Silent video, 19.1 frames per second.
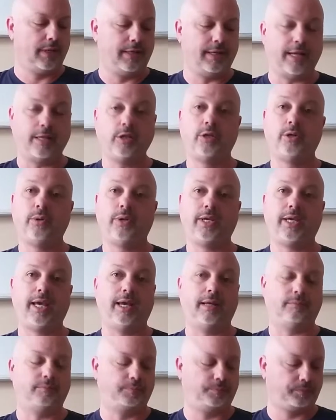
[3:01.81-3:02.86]
Then you do it
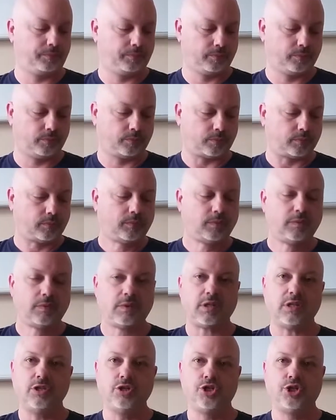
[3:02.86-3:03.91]
again.
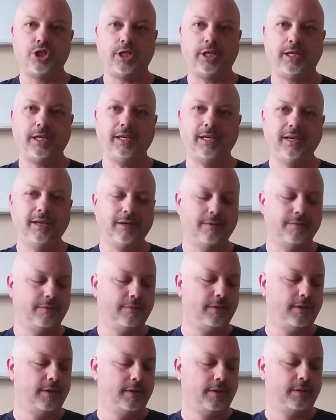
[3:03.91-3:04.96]
G,
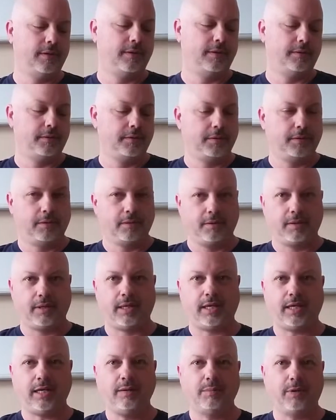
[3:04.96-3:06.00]

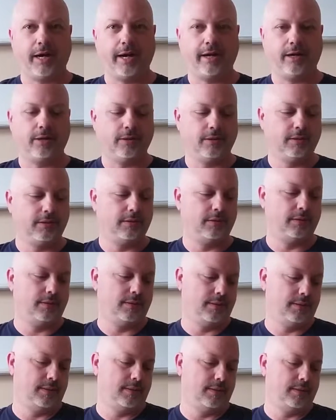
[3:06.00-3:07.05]
E minor,
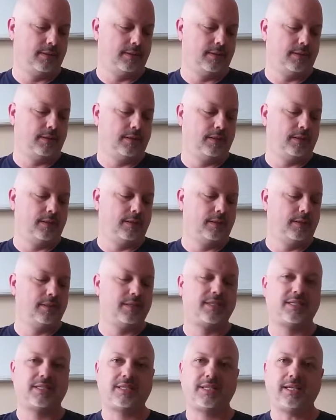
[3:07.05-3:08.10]

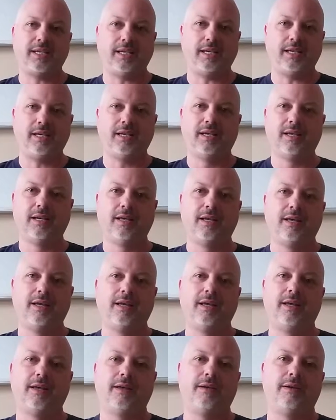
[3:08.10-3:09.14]
C,
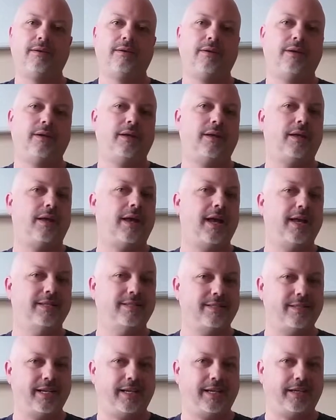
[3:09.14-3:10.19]

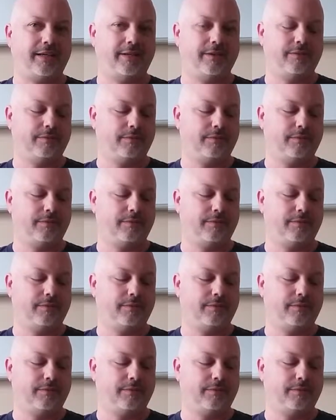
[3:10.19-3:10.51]
and D.